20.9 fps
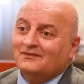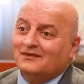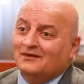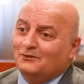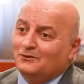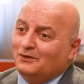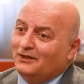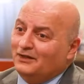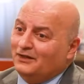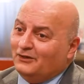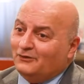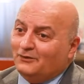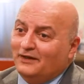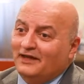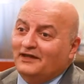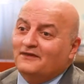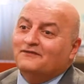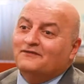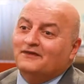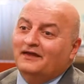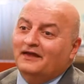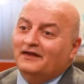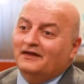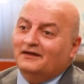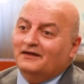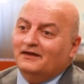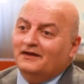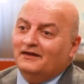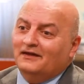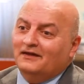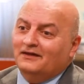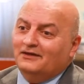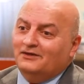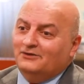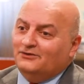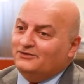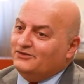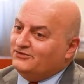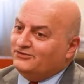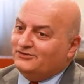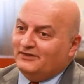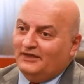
What a great thing you just